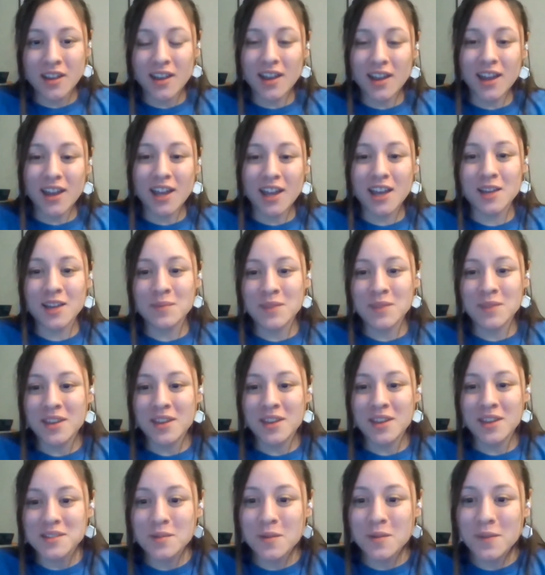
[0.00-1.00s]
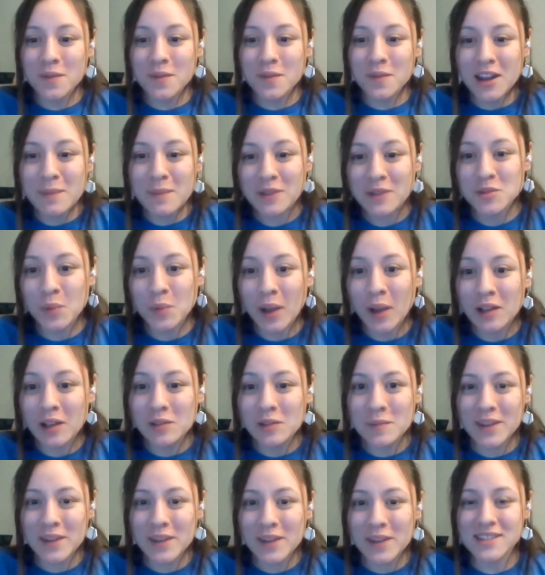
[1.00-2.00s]
Um, so we've got about 12
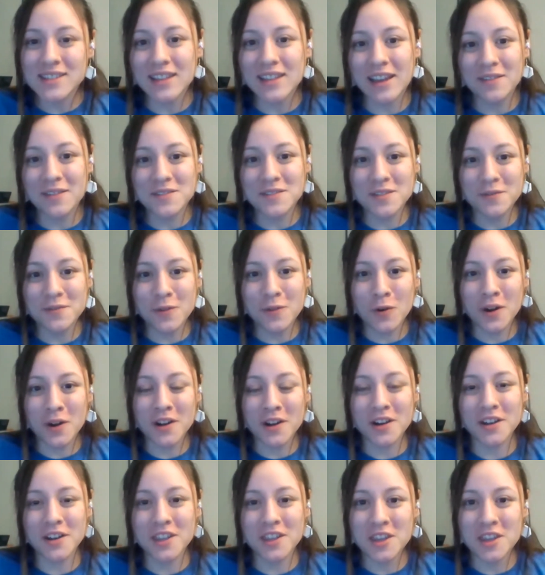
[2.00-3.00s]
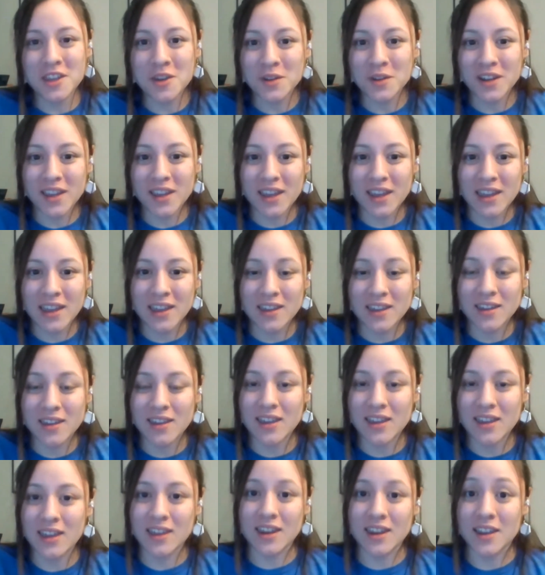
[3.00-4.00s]
minutes left for Q&A
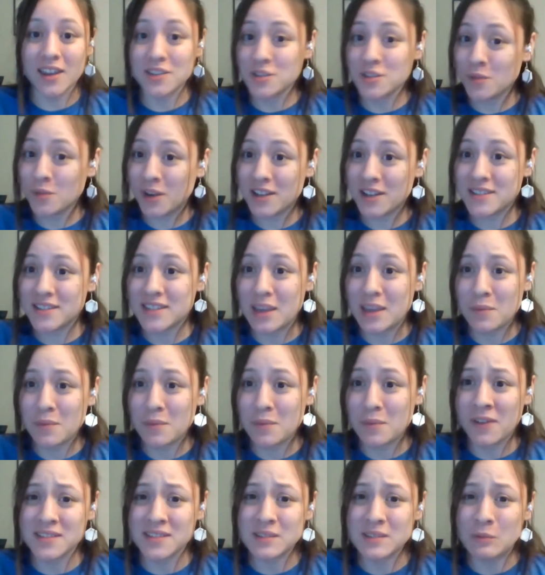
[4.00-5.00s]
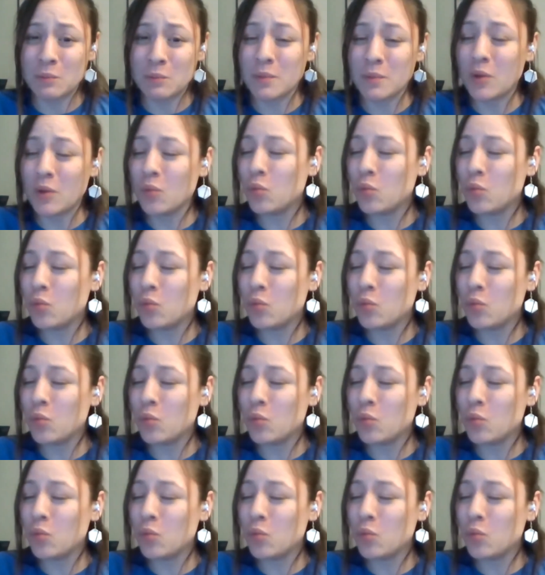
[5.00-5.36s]
and I do want to say we've had some